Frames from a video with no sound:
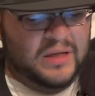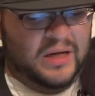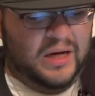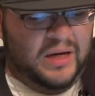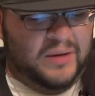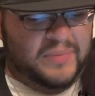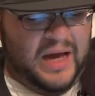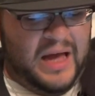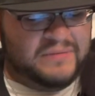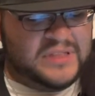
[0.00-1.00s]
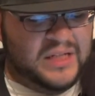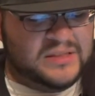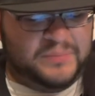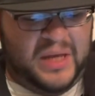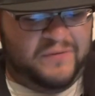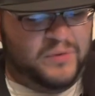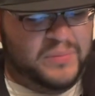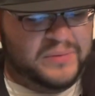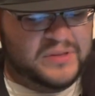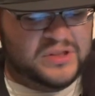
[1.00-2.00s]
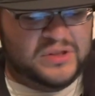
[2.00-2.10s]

Um, I have tons of painful memories.